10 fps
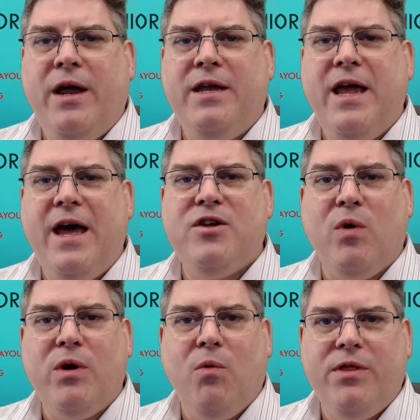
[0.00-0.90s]
and
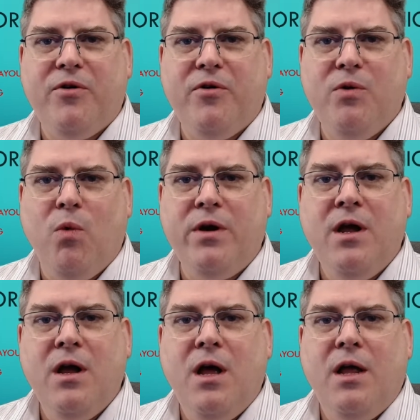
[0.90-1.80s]
Cad2131.
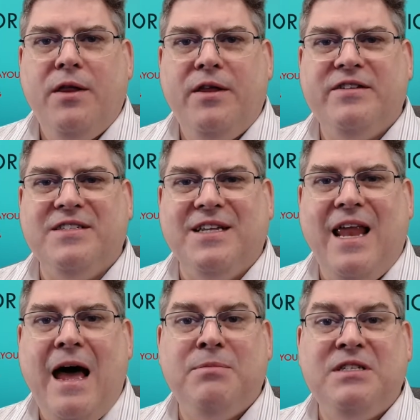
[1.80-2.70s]
This is
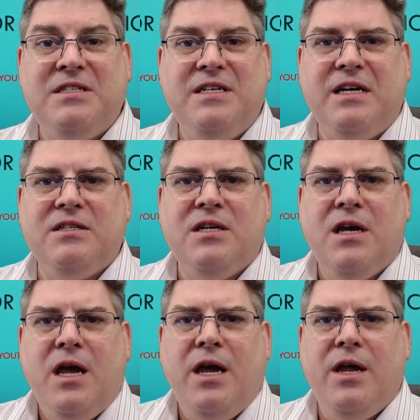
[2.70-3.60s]
Lab 6
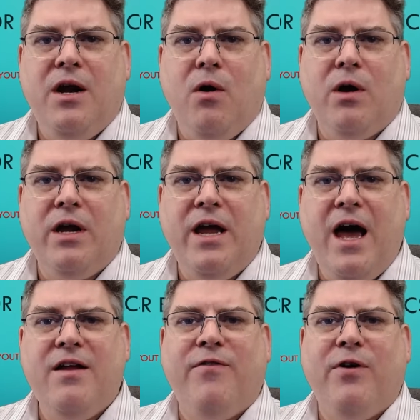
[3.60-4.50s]
in our
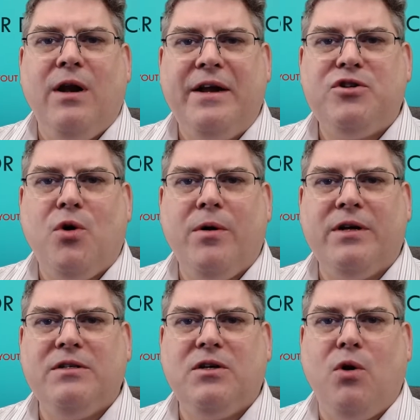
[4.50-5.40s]
CAD for
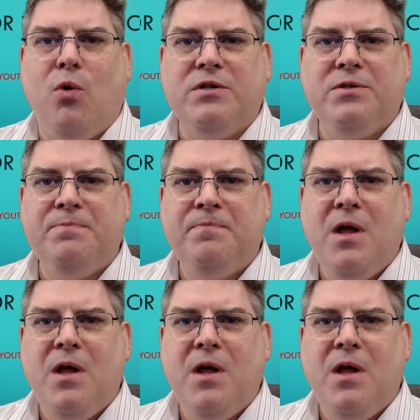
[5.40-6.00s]
Electronics course.